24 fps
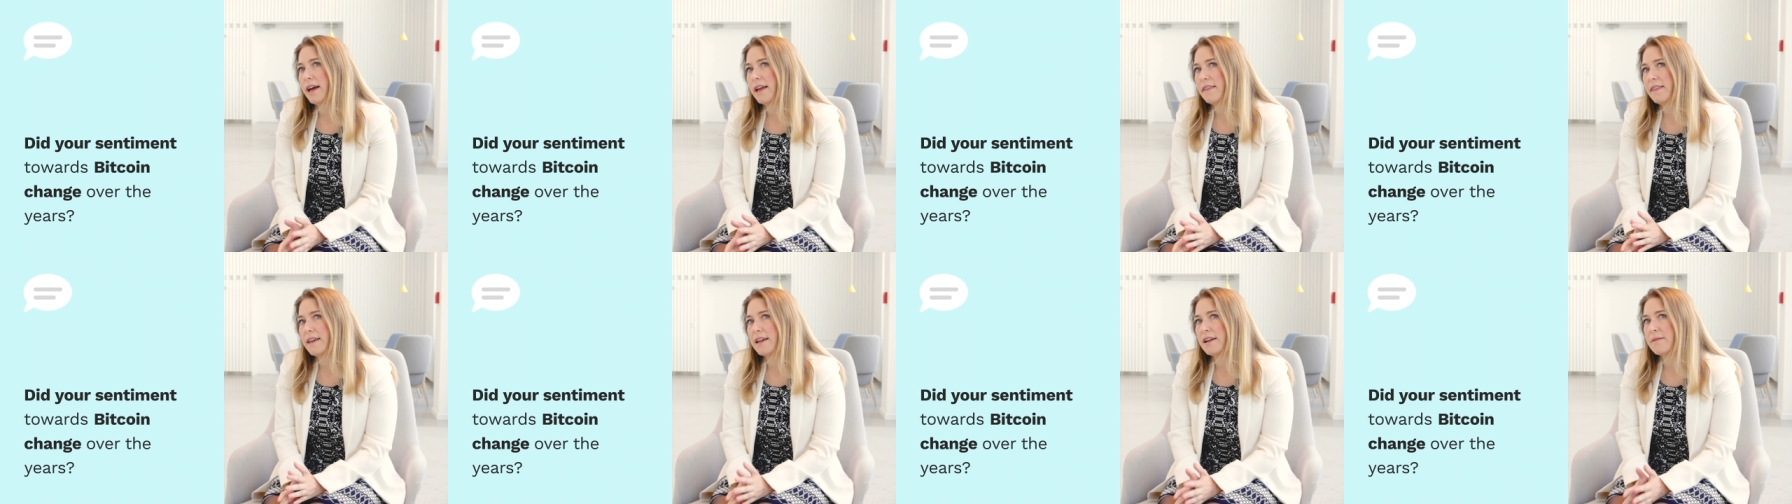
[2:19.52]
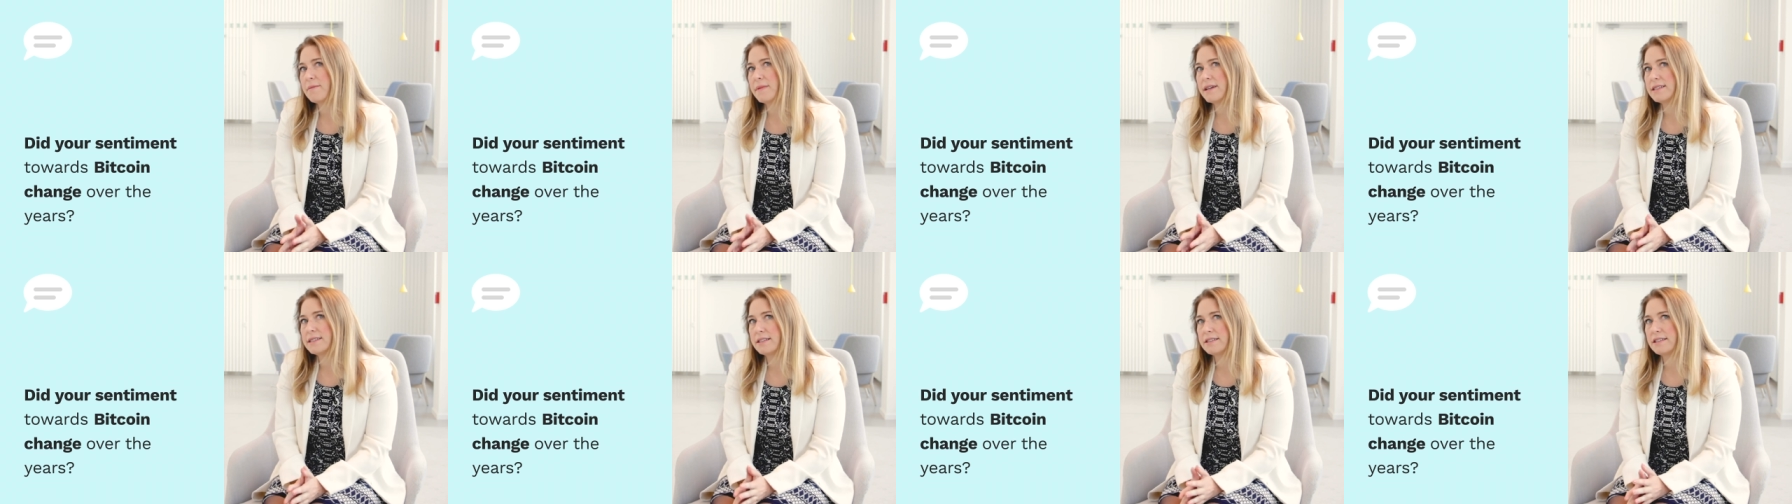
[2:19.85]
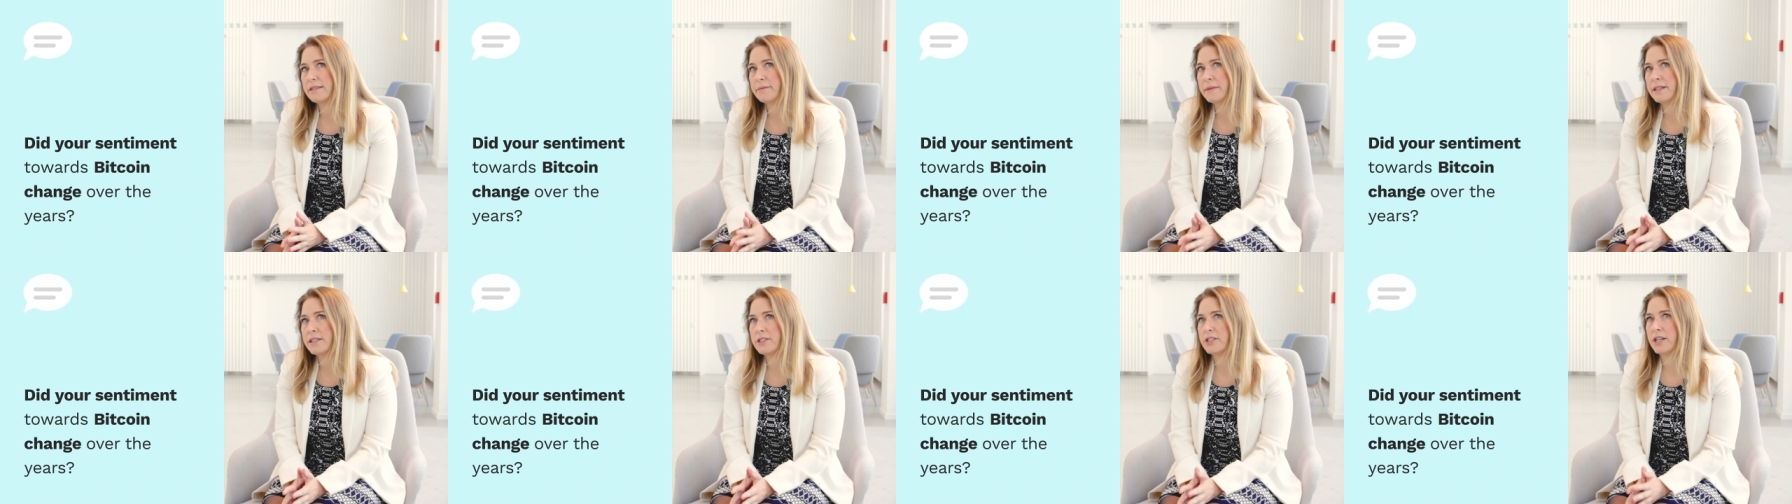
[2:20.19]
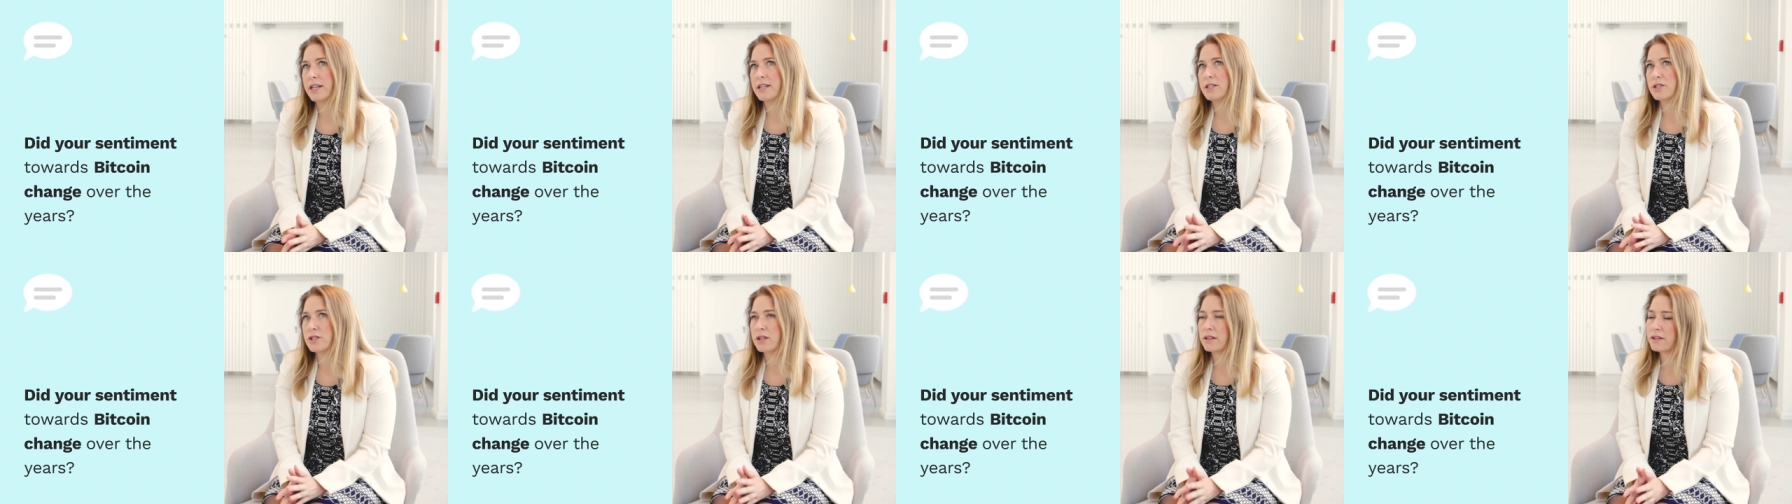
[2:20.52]
I think my sentiment
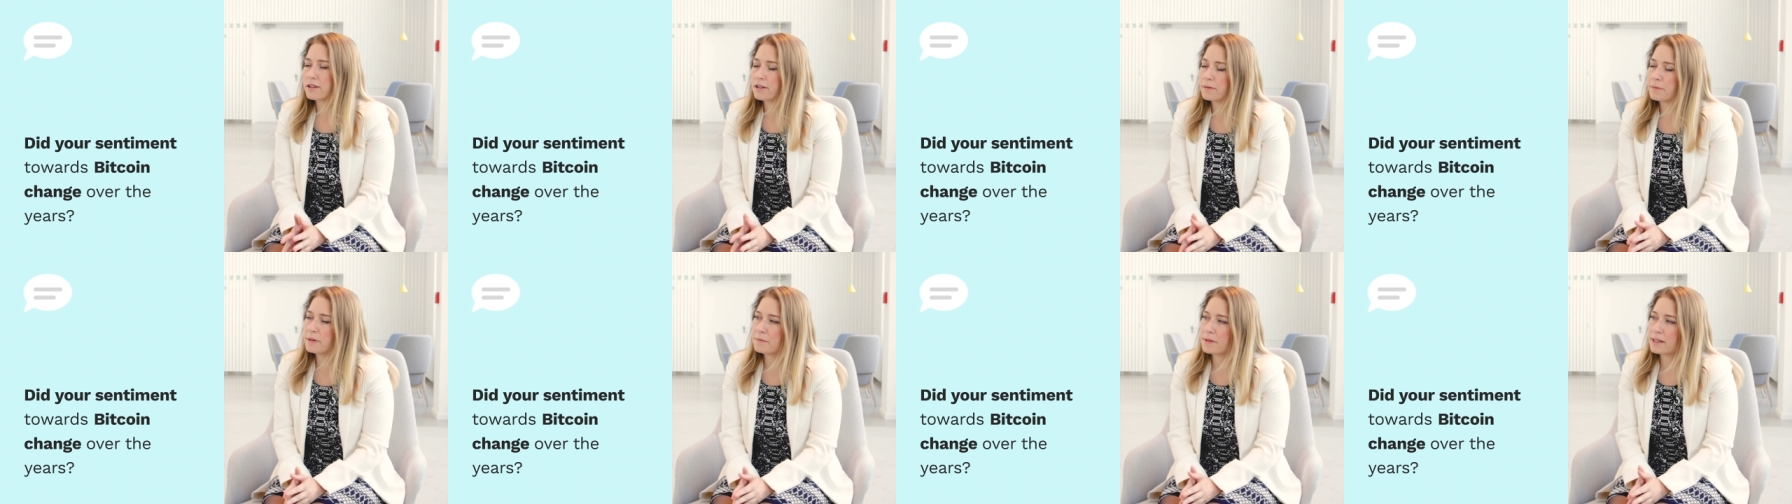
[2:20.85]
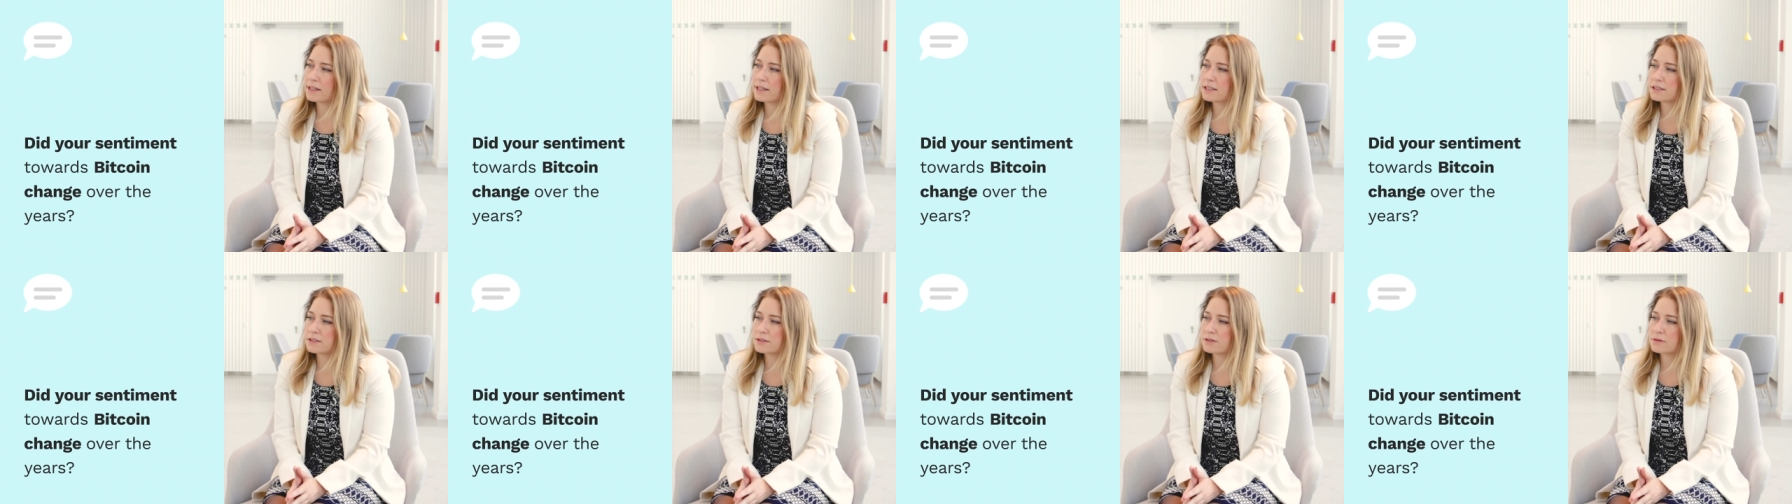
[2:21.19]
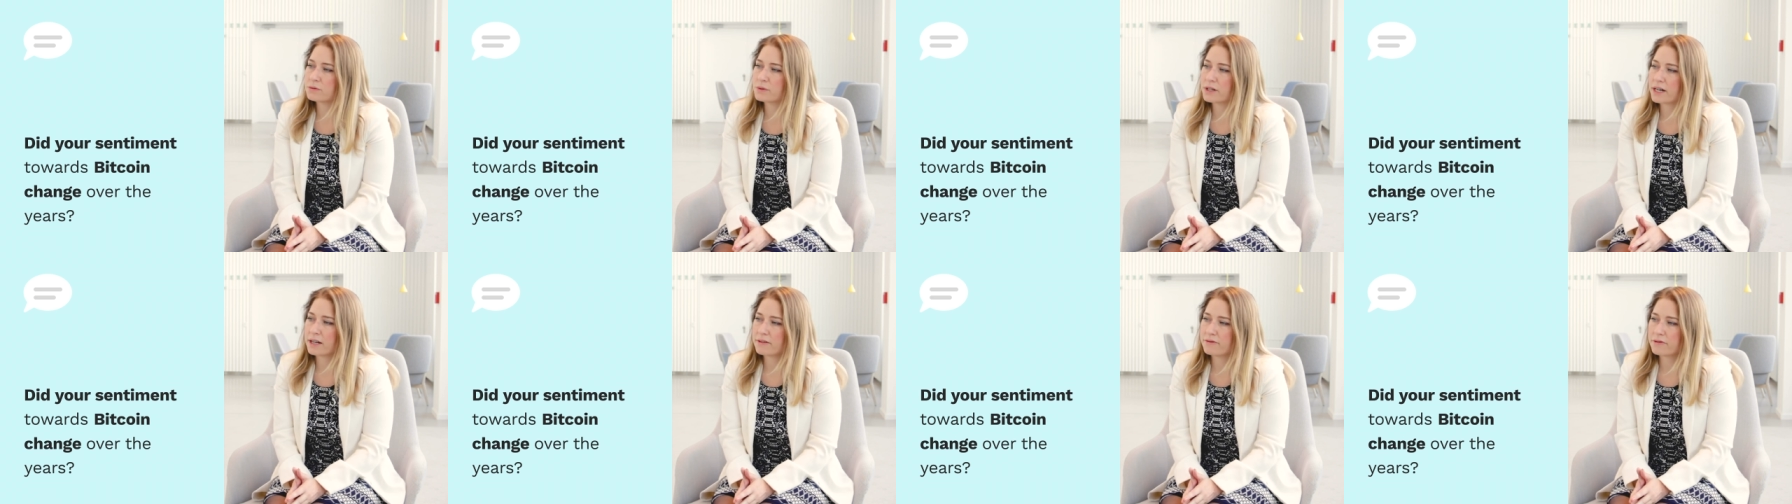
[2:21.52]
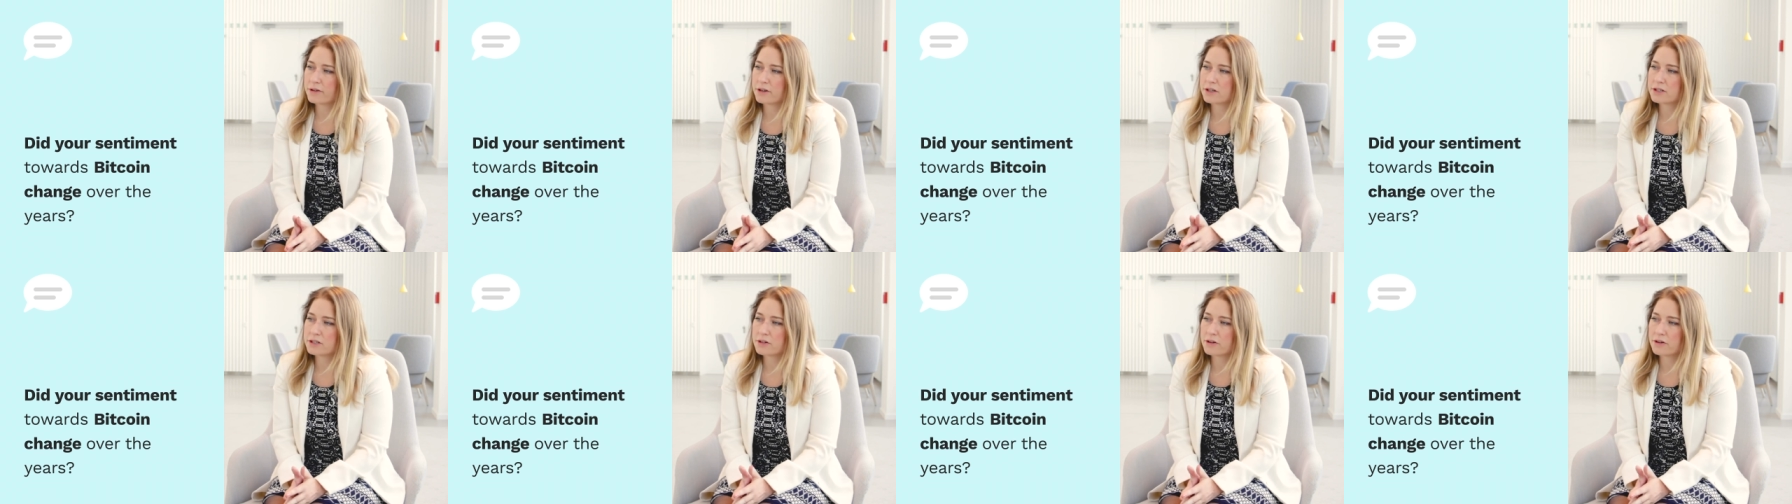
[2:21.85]
changed a little bit because when I
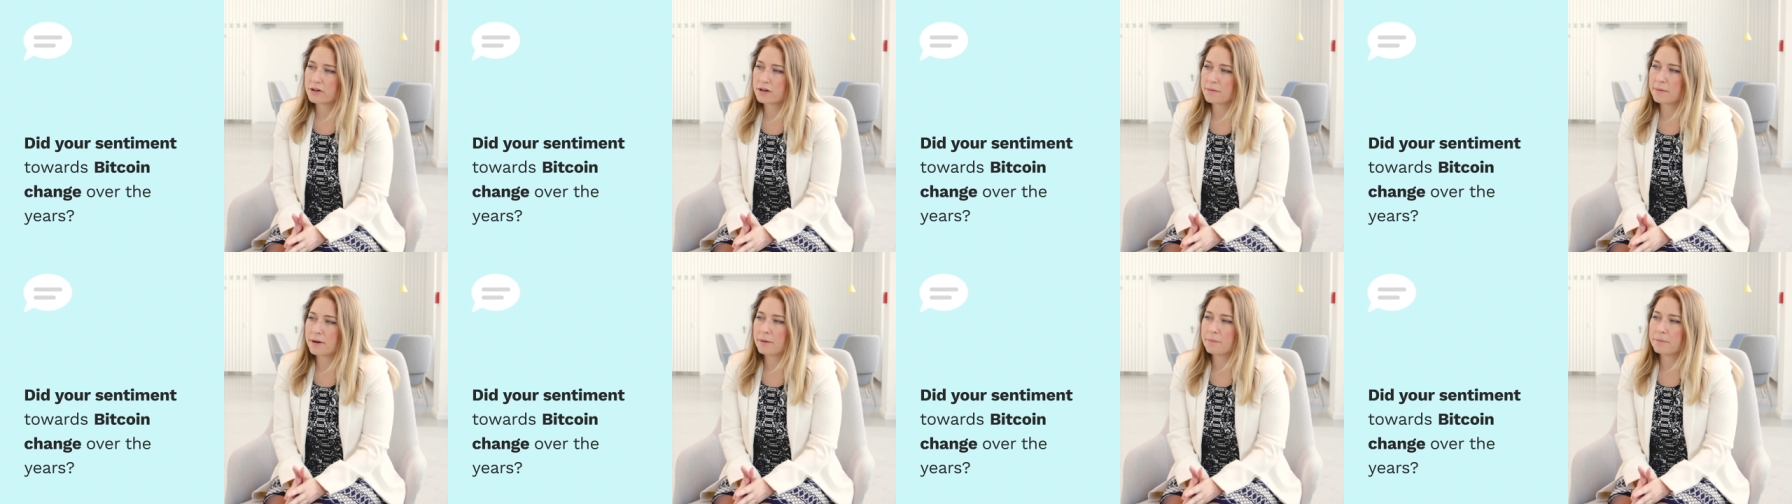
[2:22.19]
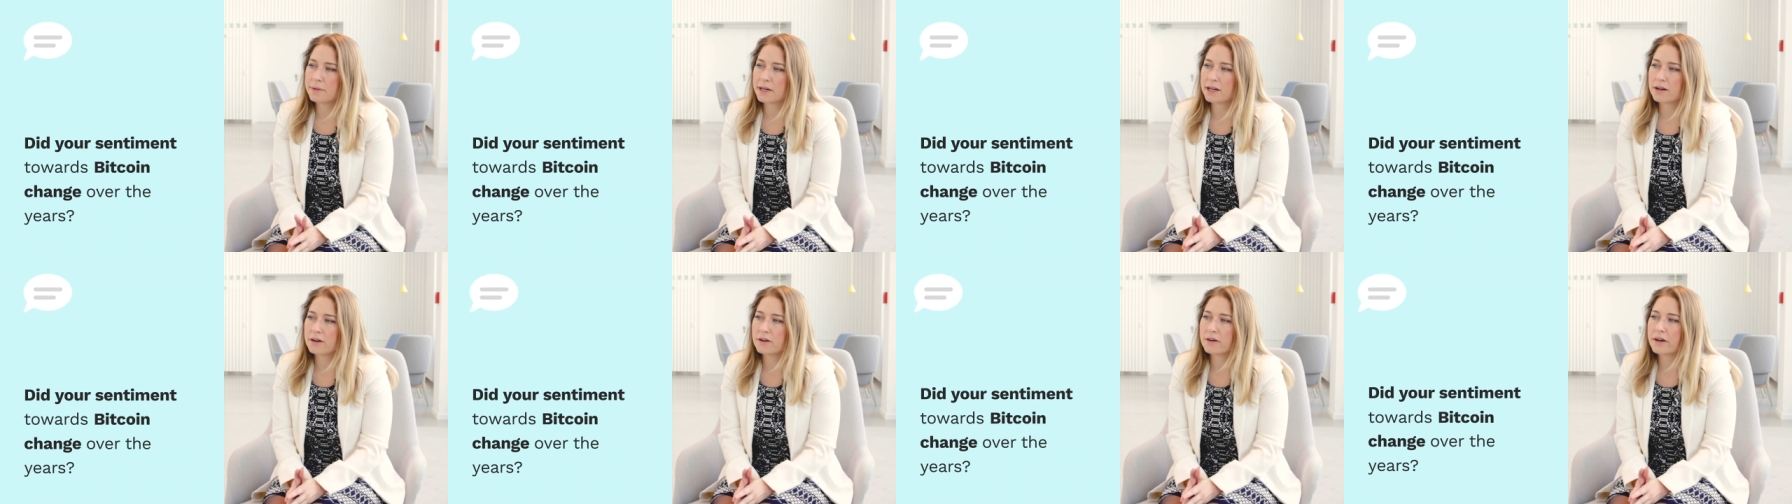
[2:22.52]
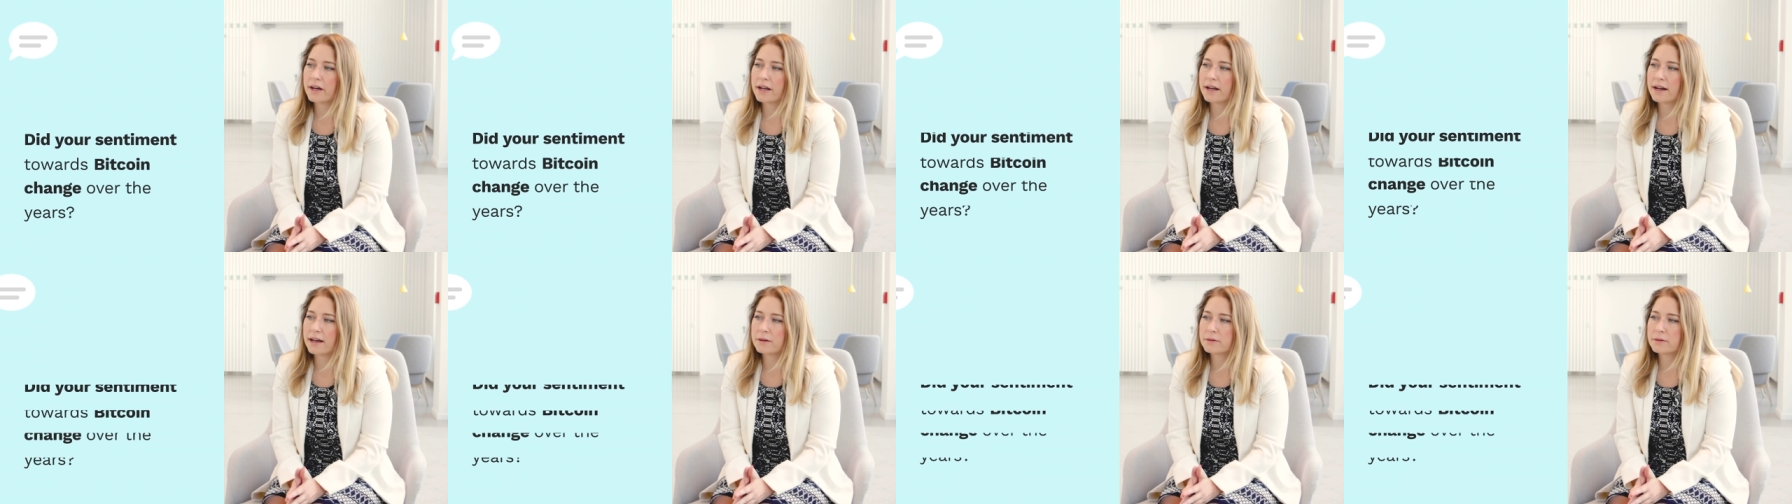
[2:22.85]
first heard about Bitcoin,